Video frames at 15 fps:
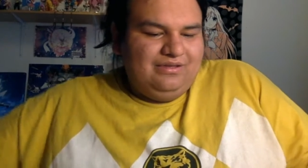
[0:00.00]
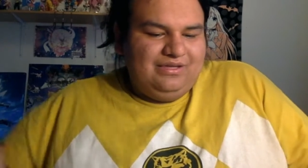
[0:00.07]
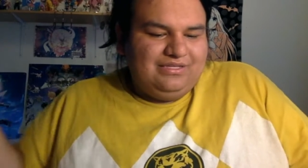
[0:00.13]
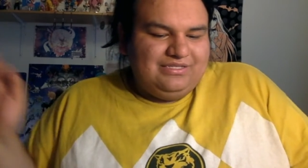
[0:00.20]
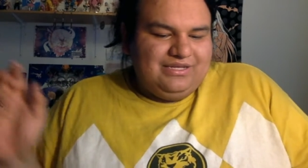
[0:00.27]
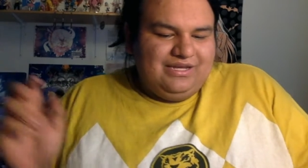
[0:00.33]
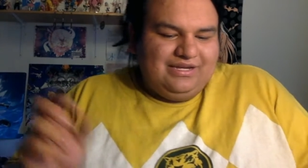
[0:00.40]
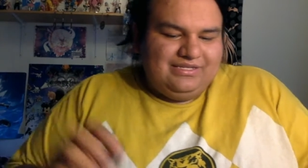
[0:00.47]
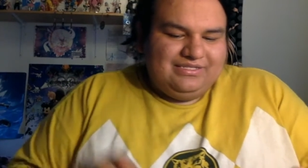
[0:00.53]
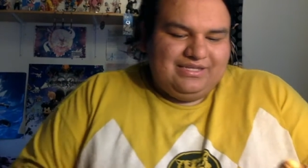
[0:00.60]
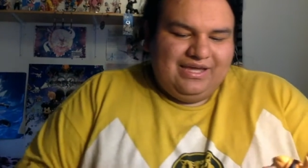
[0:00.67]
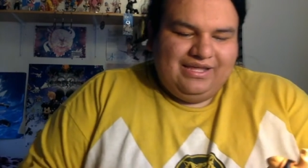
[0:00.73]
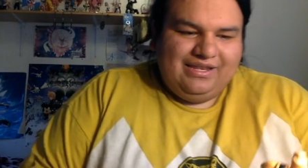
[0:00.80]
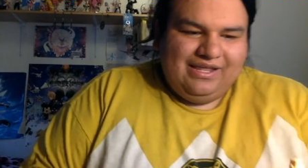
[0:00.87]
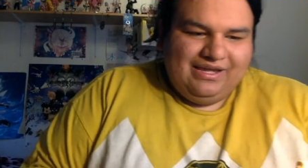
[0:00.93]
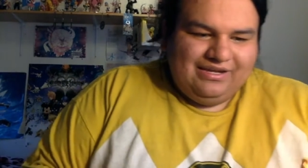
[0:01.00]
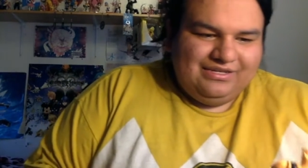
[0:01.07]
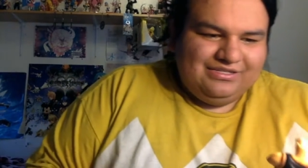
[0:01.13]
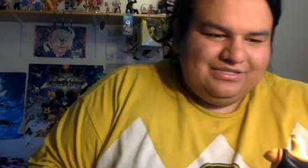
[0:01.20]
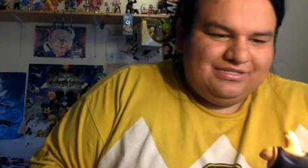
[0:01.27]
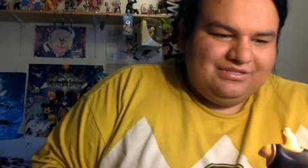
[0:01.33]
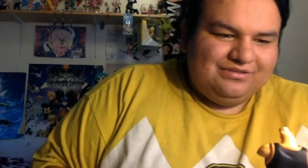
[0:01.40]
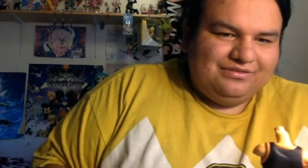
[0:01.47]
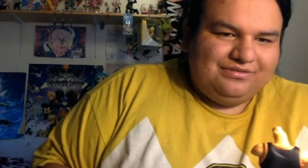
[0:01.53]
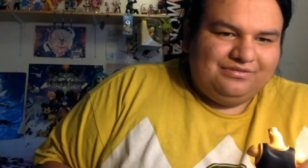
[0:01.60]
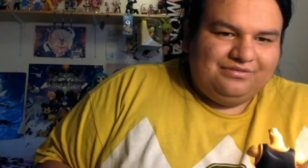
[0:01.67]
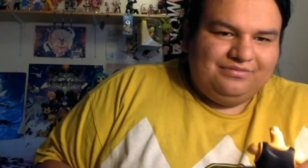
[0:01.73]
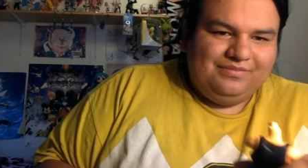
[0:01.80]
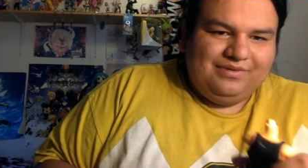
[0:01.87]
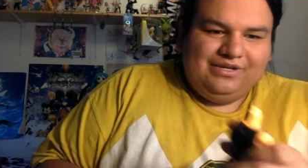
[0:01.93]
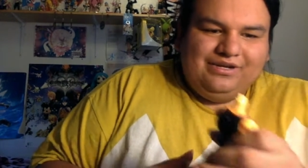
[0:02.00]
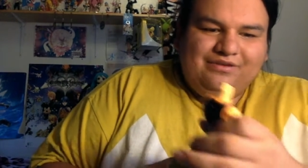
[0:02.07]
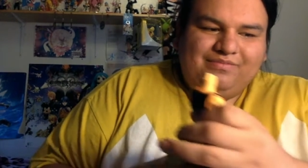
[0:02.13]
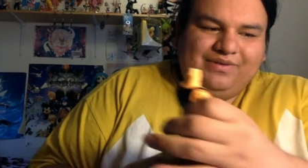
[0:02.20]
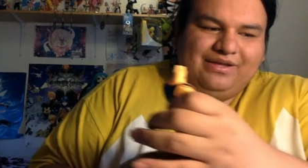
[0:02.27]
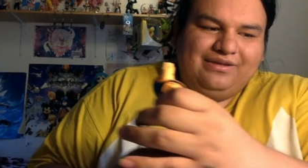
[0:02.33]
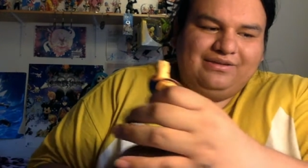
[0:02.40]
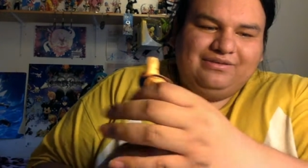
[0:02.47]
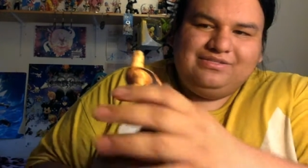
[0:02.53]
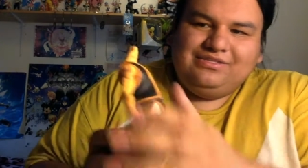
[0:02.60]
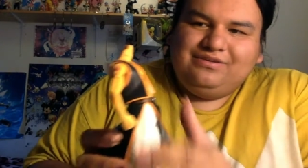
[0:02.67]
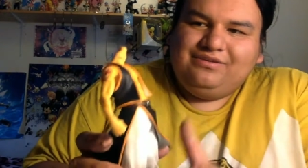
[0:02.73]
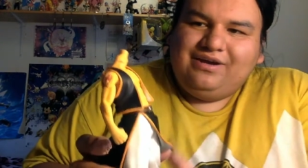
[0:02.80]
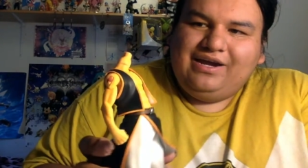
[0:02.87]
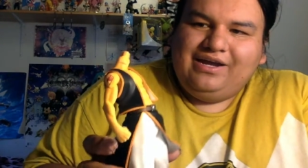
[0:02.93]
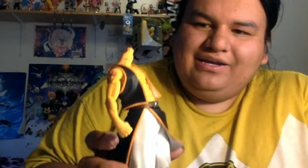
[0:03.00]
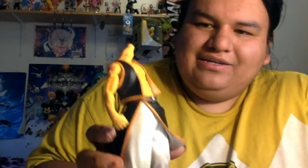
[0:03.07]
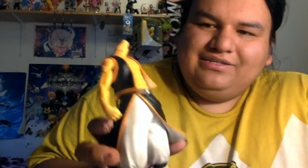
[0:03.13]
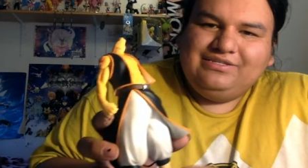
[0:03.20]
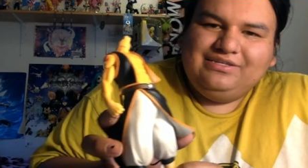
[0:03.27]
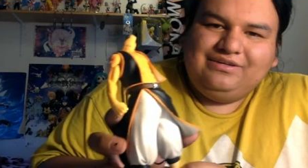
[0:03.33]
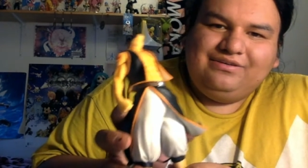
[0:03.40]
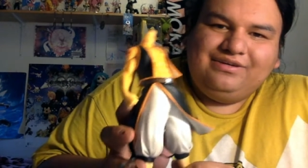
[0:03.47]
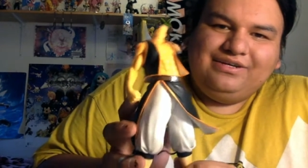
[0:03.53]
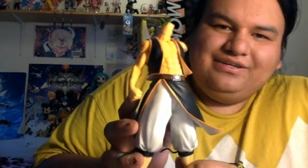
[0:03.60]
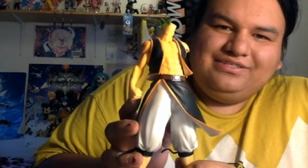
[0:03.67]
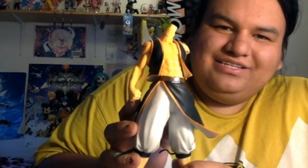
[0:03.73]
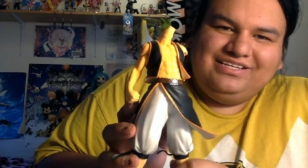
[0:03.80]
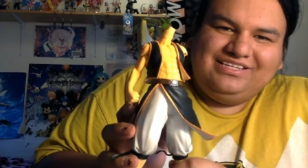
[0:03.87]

It's kind of sad that he just threw him in here, but that's alright. So here's